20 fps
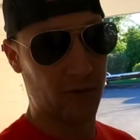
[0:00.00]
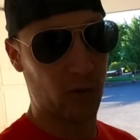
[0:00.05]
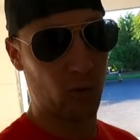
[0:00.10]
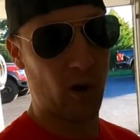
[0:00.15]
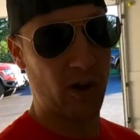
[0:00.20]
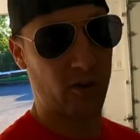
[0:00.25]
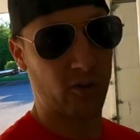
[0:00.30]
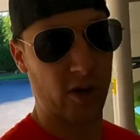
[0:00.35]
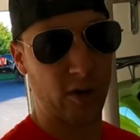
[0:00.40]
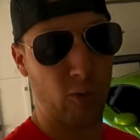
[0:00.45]
if you're
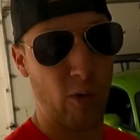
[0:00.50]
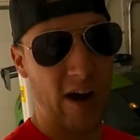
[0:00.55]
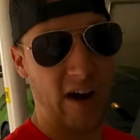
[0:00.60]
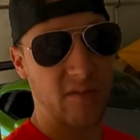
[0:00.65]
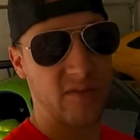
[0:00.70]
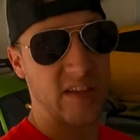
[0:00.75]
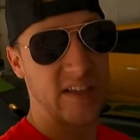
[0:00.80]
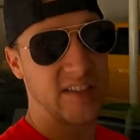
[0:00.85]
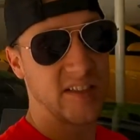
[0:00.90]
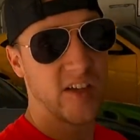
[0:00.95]
wondering
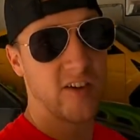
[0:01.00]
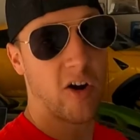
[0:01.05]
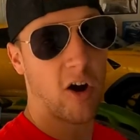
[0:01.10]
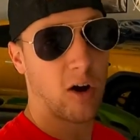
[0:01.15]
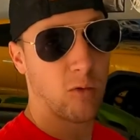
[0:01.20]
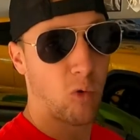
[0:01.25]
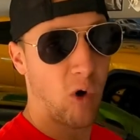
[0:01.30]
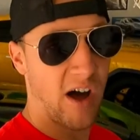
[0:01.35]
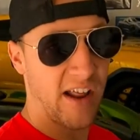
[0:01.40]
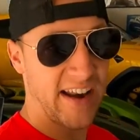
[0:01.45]
where the
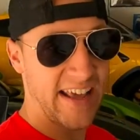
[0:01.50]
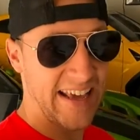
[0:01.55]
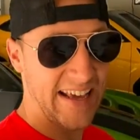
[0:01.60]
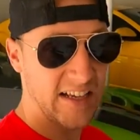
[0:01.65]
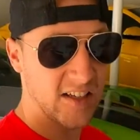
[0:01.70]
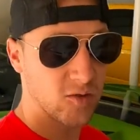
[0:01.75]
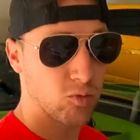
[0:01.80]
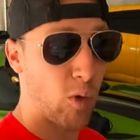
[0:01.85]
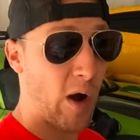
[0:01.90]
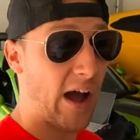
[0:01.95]
ZR1
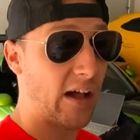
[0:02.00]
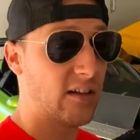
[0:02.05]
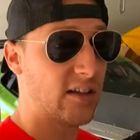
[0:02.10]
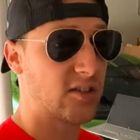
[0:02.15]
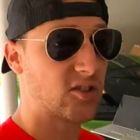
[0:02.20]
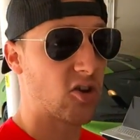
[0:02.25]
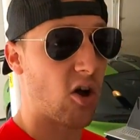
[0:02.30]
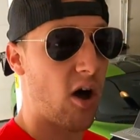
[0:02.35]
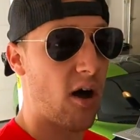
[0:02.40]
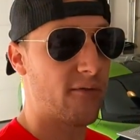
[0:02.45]
is, well,
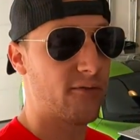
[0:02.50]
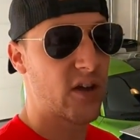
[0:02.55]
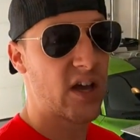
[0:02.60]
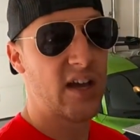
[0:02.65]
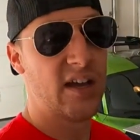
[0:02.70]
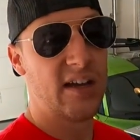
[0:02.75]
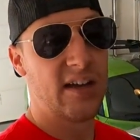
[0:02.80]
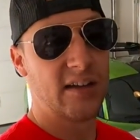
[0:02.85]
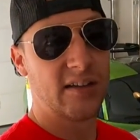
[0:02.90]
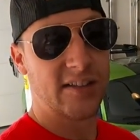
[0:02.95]
it's off
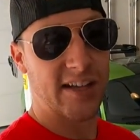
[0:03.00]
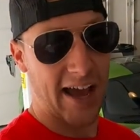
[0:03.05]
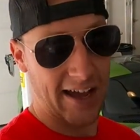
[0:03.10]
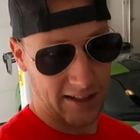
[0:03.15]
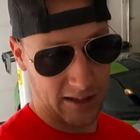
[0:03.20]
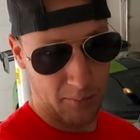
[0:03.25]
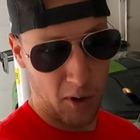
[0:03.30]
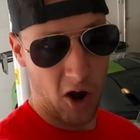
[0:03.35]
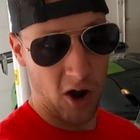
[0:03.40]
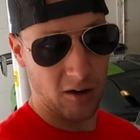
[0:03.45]
to
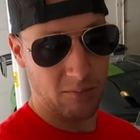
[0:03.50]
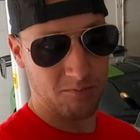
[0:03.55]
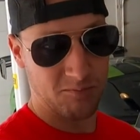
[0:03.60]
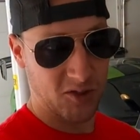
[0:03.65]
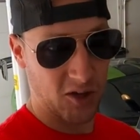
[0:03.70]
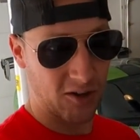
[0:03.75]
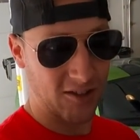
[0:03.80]
LMR.